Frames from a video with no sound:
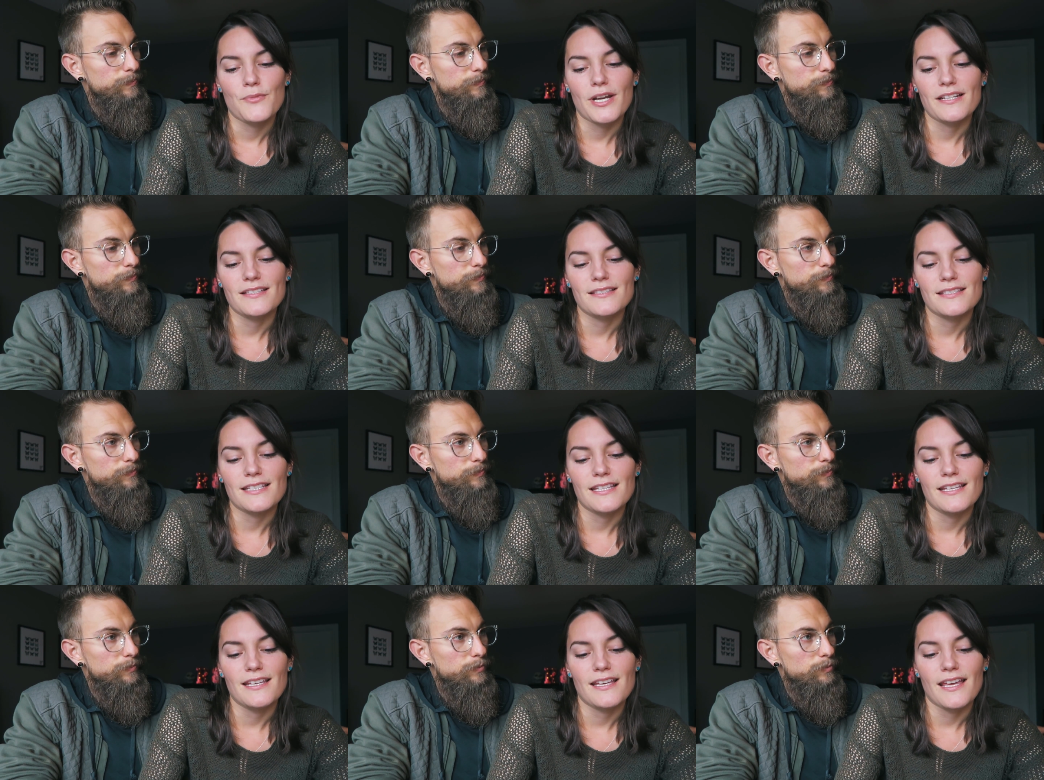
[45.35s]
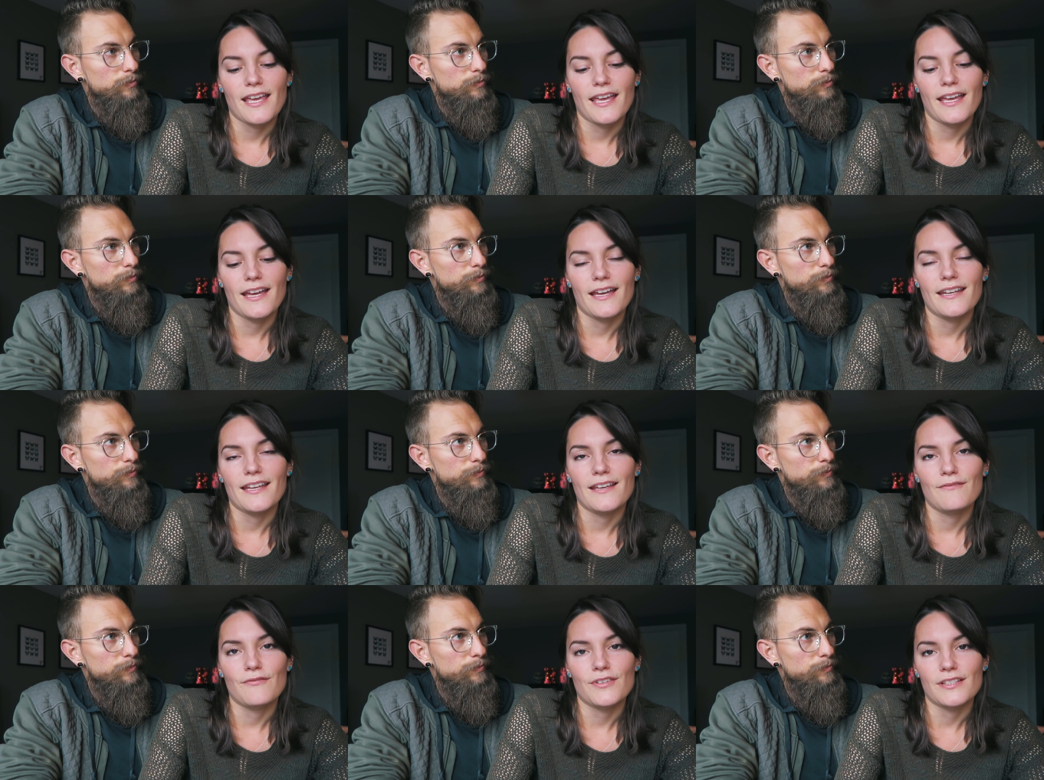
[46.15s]
Speaker 1: Pregnancy and
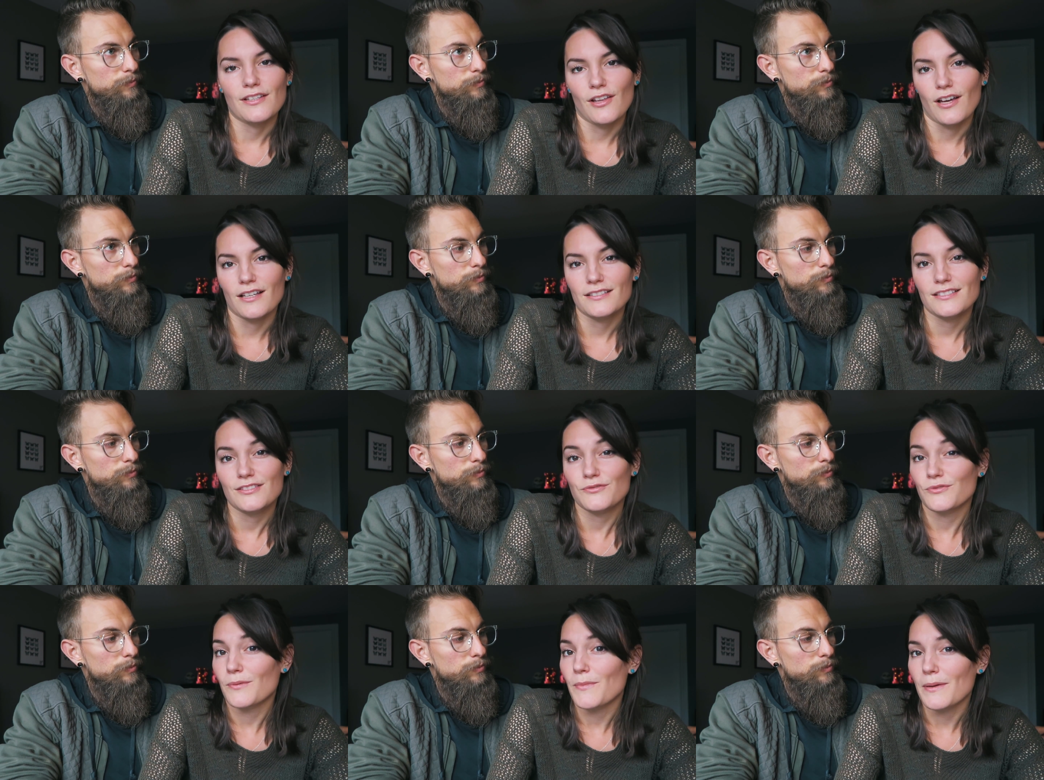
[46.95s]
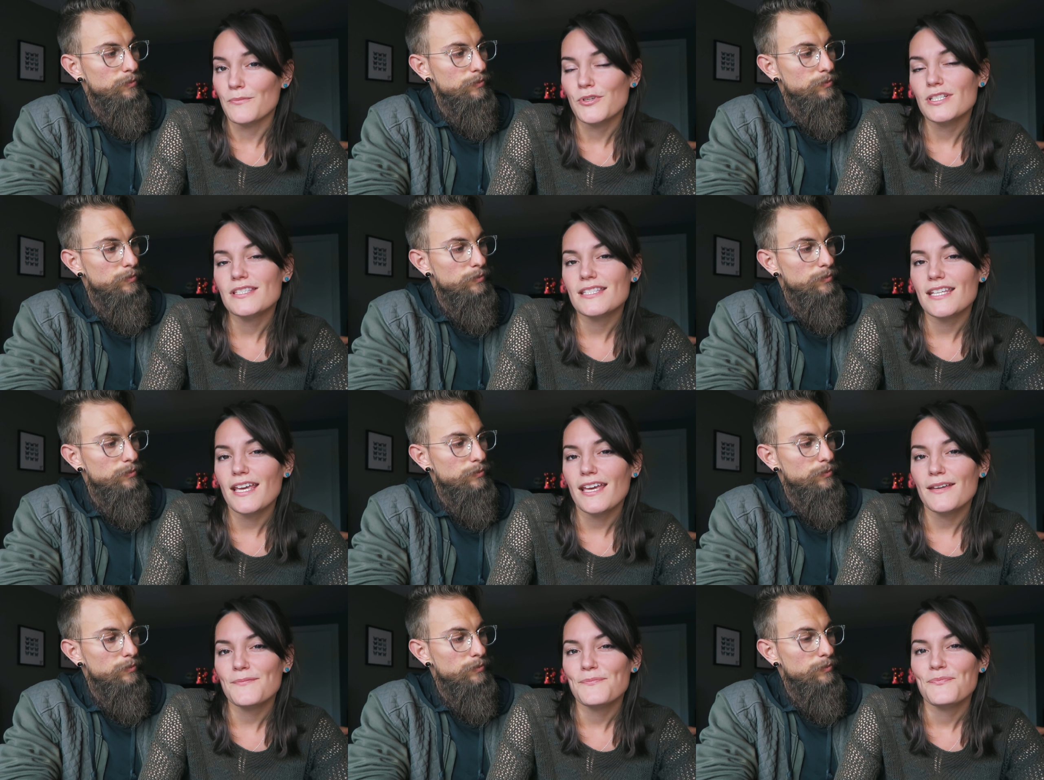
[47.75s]
Infant Loss Remembrance
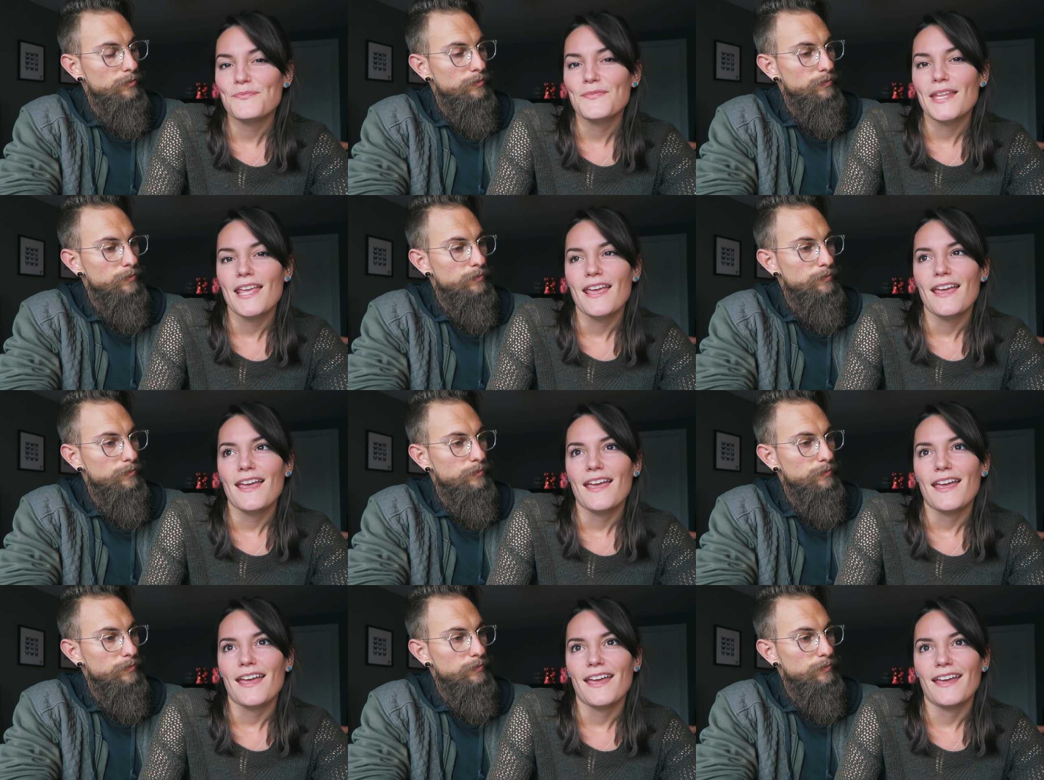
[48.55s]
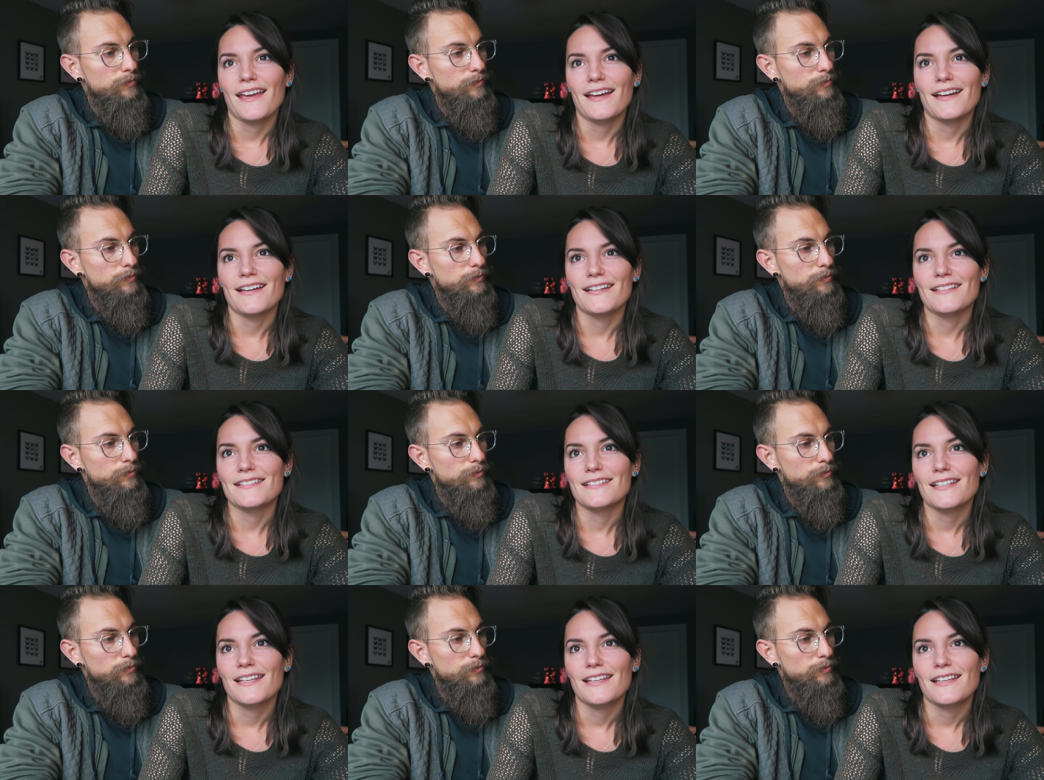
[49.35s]
Day.
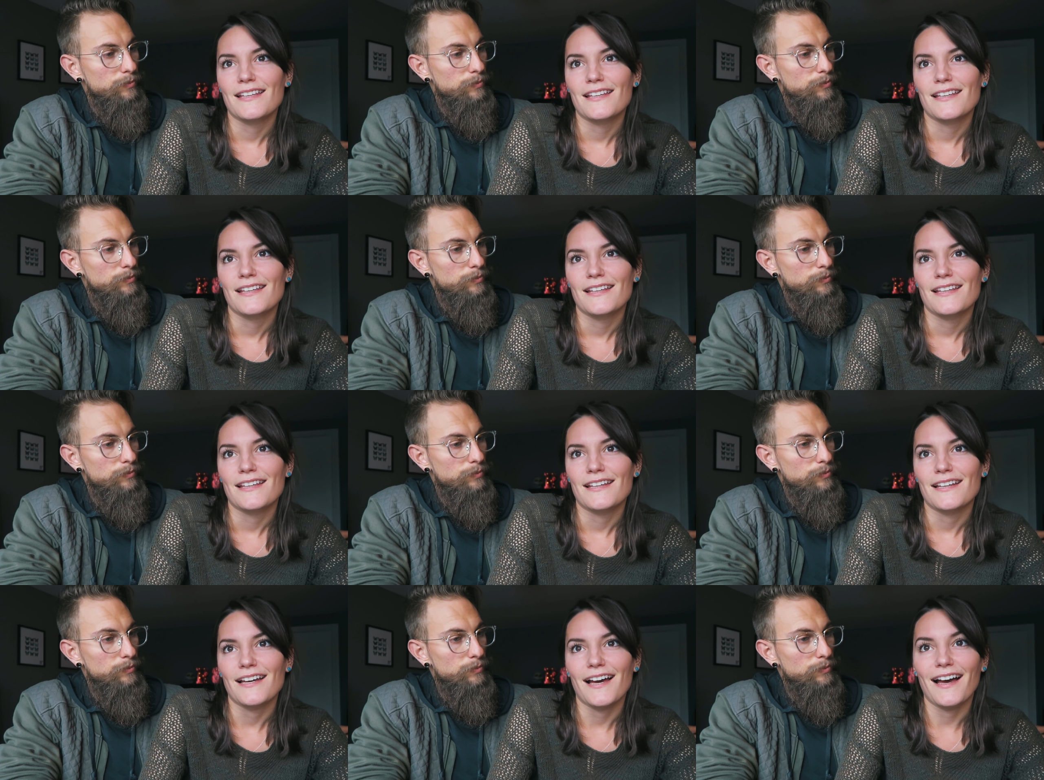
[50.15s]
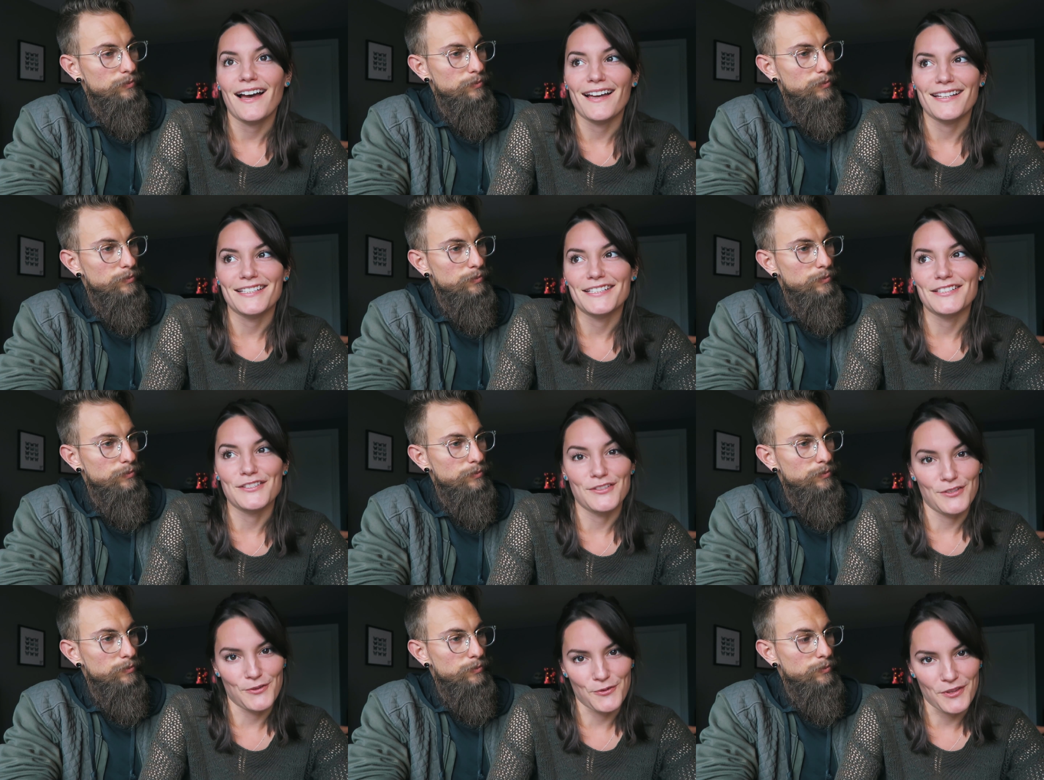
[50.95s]
And I
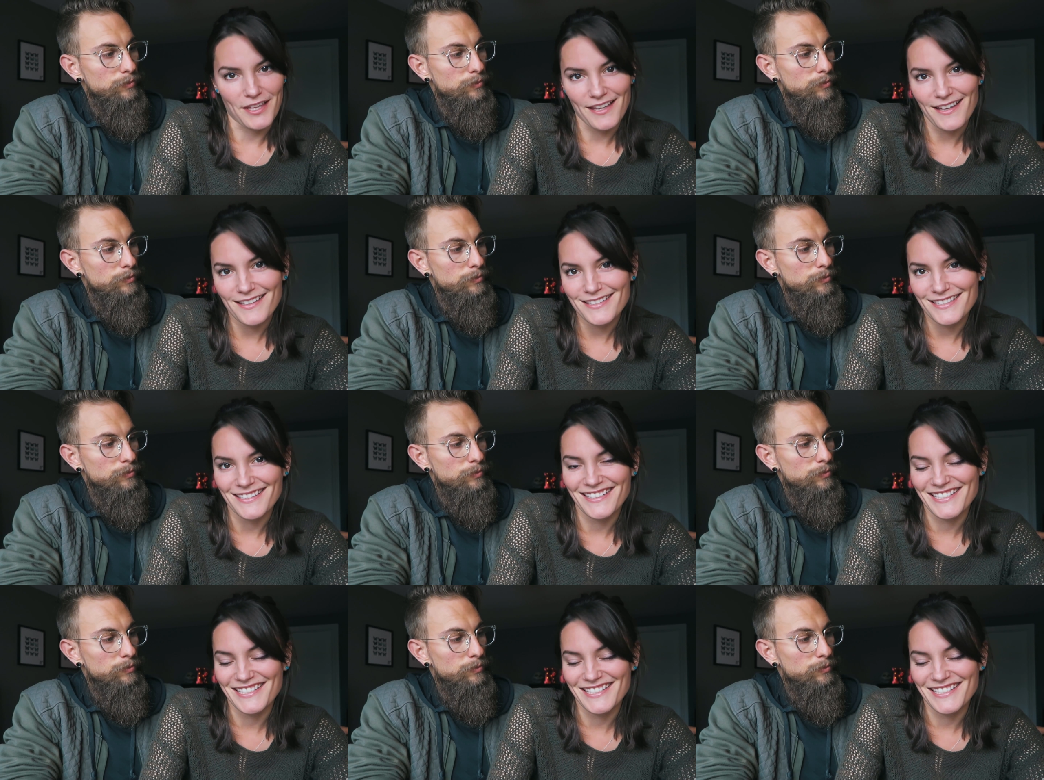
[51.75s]
didn't know that